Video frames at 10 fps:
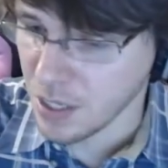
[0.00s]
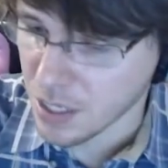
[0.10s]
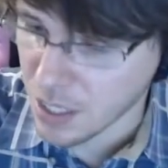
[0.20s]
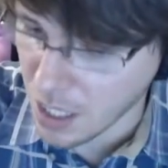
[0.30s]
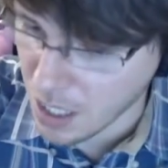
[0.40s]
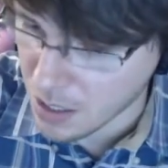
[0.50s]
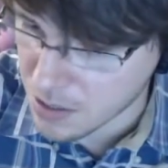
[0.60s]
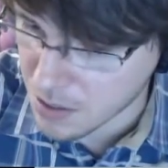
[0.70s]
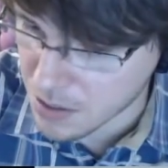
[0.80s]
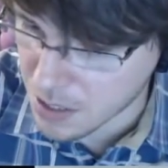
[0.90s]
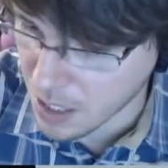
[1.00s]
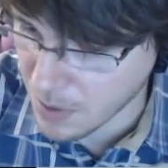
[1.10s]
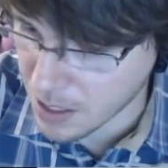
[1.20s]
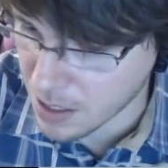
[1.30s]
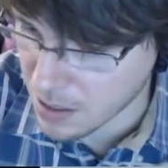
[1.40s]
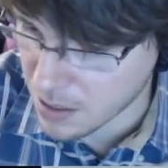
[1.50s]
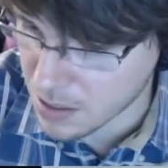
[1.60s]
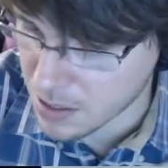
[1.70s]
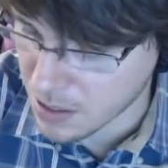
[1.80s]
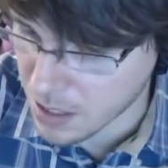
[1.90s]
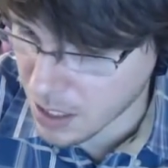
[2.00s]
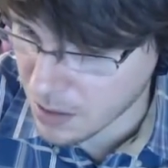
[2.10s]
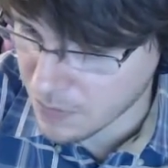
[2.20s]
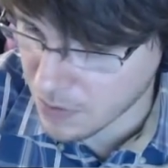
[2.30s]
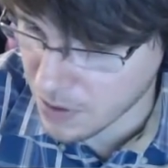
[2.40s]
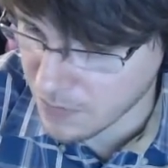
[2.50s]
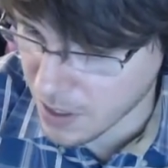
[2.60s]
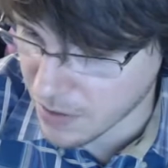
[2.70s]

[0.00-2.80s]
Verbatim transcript: k is still the same idea. It's still negative 25.